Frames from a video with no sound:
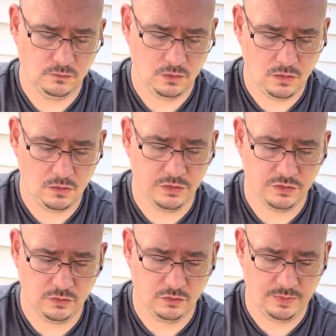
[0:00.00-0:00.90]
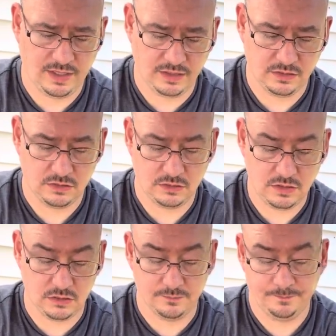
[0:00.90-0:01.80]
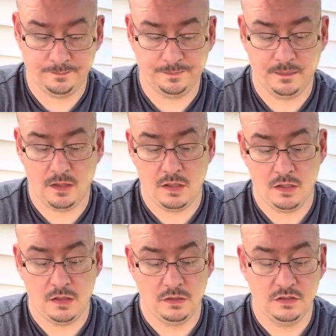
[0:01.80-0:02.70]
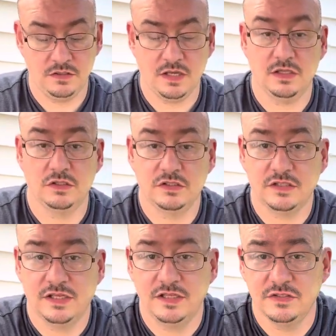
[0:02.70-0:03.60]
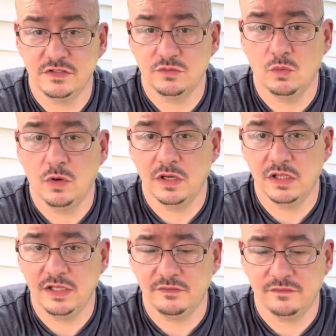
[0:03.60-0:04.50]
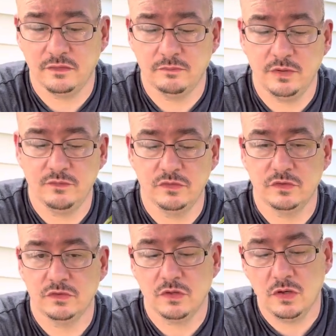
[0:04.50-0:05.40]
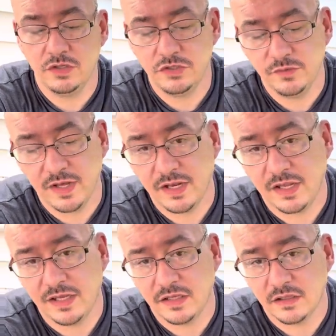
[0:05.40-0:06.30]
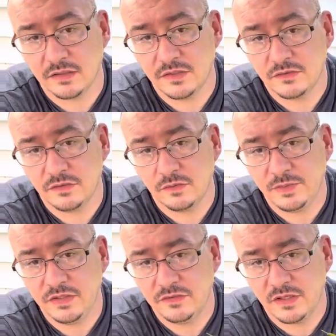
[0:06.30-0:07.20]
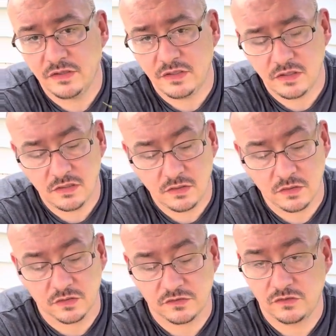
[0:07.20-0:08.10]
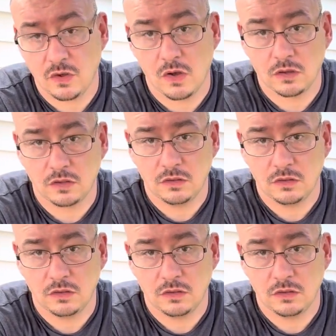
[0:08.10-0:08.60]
Oh, you're so compact. Now, this guy looks like he's just one leaf. As long as you've got like this little piece down here and a stalk,